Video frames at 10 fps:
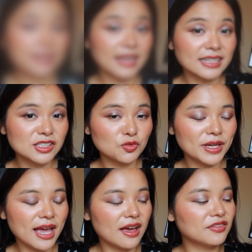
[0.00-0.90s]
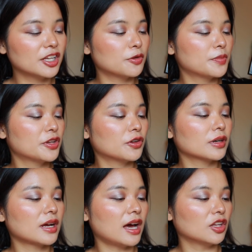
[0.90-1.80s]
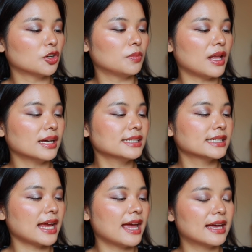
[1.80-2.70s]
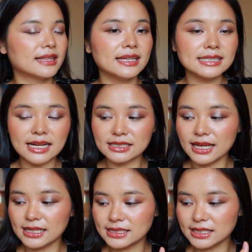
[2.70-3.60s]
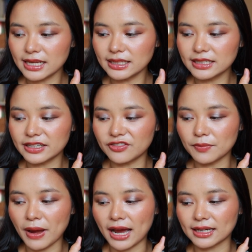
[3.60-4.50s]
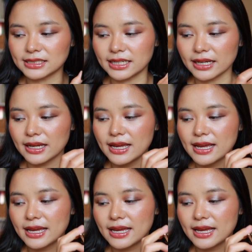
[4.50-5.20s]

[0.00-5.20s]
Next, we have their Pure Color Blush, and this actually has slightly different packaging.